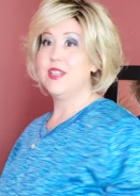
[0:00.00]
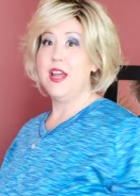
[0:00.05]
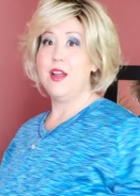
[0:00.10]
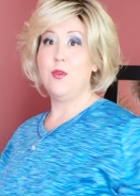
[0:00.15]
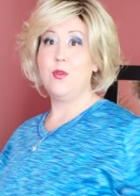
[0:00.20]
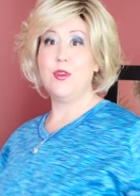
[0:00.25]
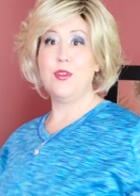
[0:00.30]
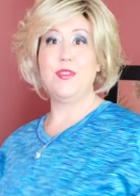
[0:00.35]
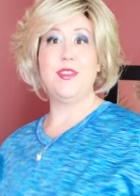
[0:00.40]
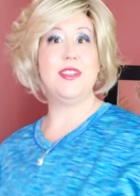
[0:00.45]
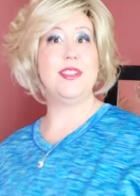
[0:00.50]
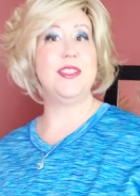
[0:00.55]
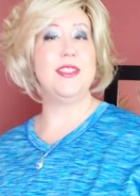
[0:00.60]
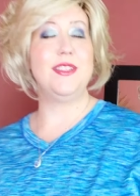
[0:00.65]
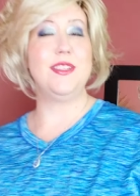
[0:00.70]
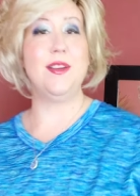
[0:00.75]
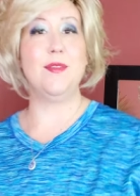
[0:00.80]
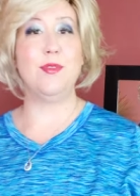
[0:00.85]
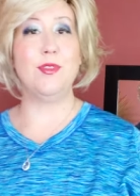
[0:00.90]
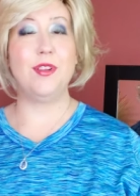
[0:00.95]
I ordered this in
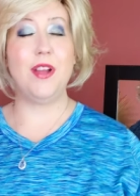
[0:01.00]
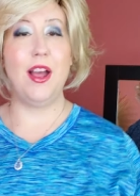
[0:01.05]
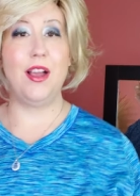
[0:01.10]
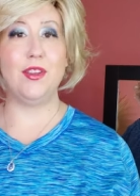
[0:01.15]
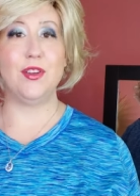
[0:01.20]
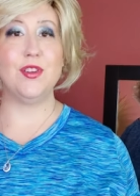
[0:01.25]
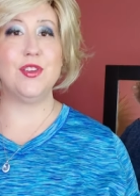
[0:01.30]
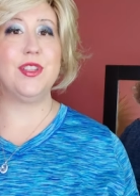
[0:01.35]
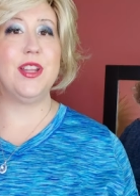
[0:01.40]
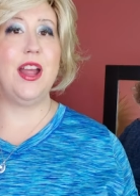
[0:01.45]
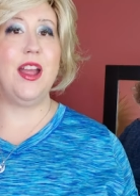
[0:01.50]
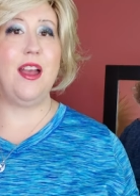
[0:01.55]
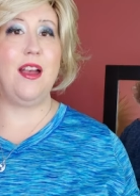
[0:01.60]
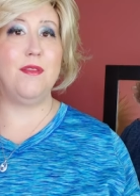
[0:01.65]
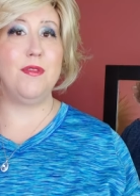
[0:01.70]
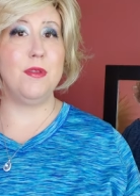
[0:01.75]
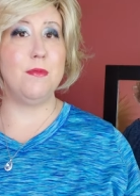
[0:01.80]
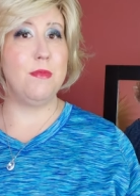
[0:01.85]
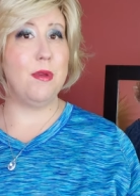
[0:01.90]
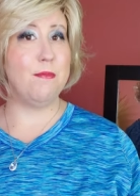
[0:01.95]
several colors. I
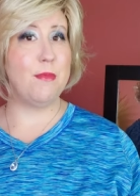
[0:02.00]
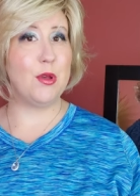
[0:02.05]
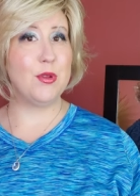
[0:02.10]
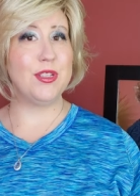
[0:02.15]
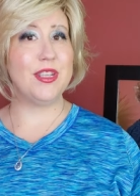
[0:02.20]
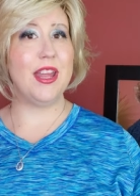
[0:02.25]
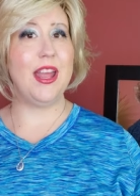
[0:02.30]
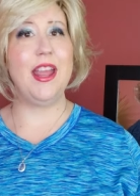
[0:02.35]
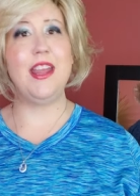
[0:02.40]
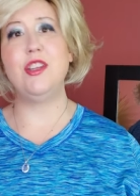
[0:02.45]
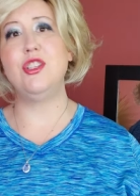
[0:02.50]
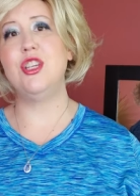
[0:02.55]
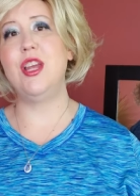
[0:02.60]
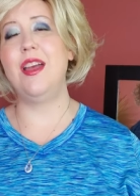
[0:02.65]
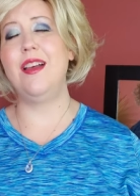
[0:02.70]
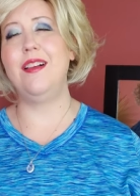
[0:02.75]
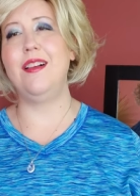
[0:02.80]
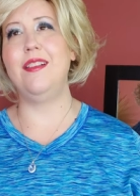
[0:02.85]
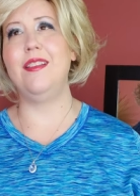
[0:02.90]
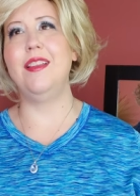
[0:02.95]
have the Mimosa
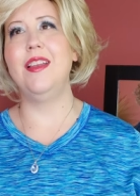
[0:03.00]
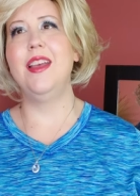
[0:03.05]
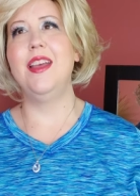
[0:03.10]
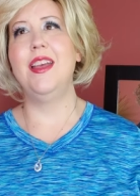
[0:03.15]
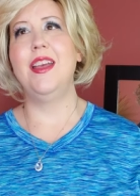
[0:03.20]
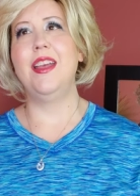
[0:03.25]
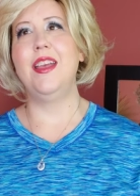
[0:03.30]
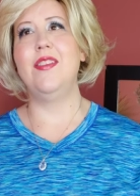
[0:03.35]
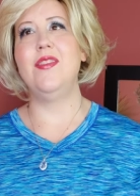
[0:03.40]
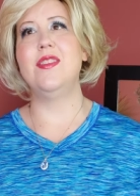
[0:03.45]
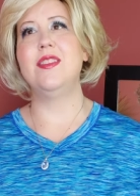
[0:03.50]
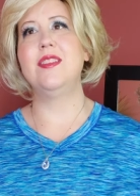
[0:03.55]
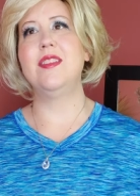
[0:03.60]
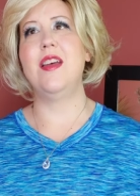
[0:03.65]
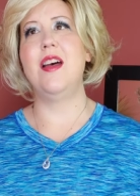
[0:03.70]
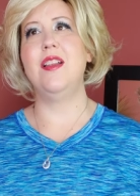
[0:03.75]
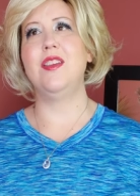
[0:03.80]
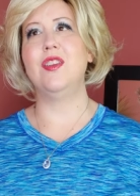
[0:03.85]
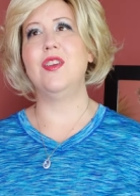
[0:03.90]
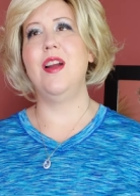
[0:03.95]
HL in this
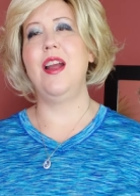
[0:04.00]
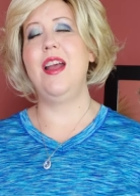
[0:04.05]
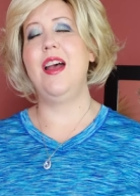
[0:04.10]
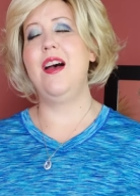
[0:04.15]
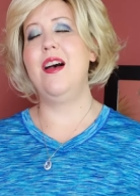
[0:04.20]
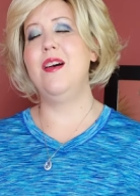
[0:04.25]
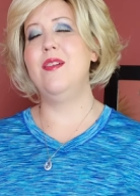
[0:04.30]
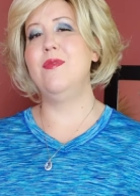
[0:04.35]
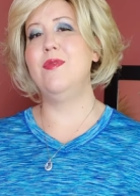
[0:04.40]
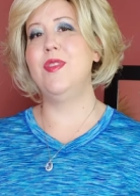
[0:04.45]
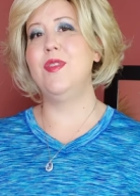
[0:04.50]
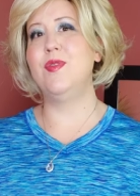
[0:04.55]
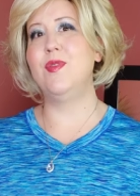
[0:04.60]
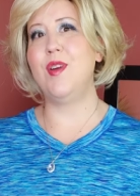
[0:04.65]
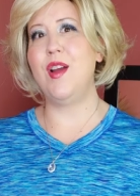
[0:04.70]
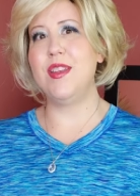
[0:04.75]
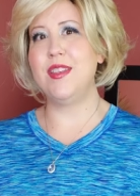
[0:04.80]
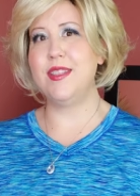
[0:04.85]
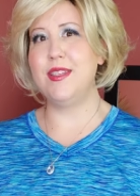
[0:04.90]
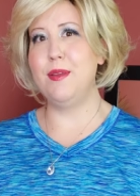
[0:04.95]
color. I have the
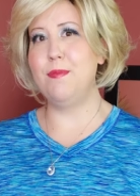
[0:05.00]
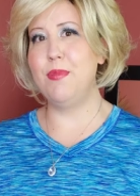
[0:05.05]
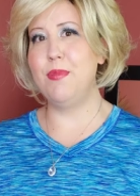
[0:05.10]
Frosty